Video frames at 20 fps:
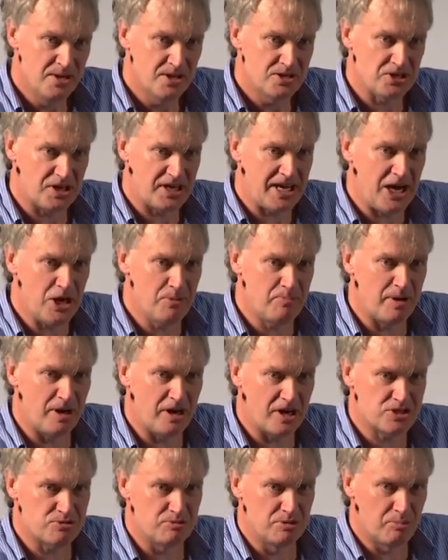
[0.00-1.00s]
So
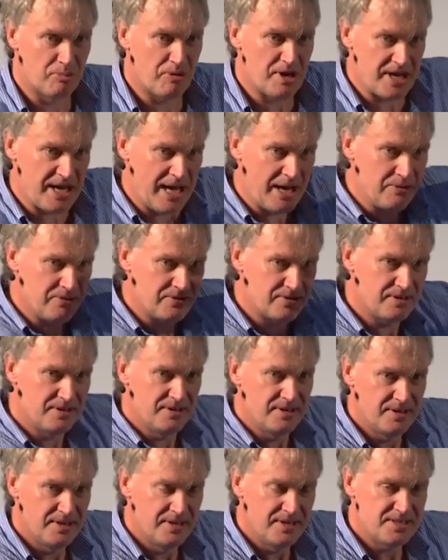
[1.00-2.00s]
cowpox will bring out
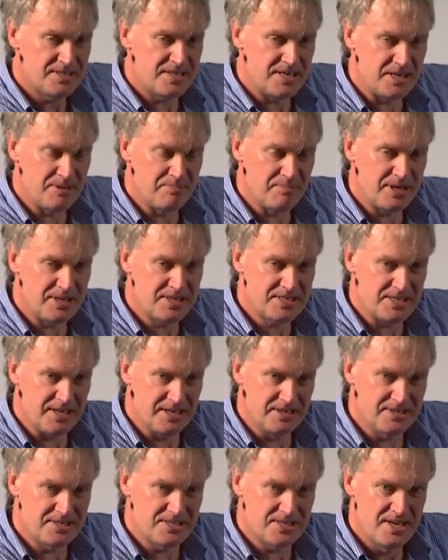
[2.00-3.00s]
T and B
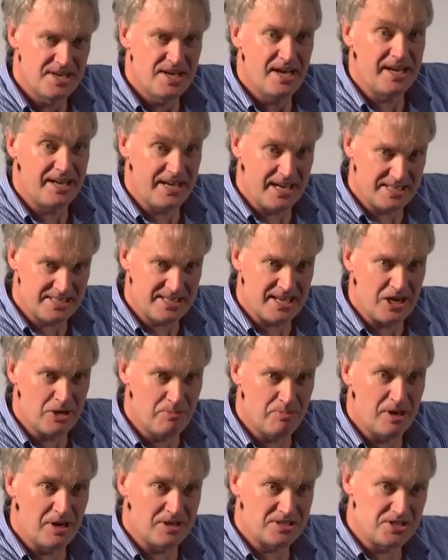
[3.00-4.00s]
cells against
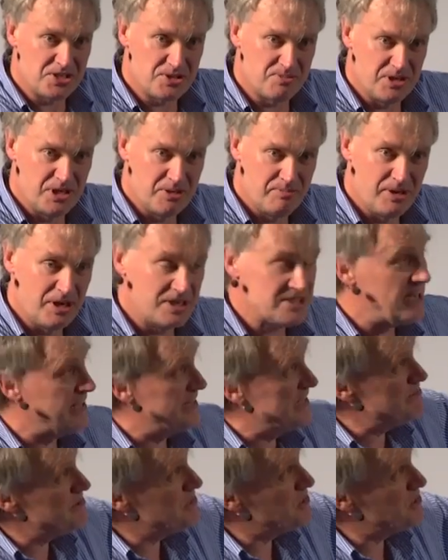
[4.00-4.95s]
cowpox and smallpox, and they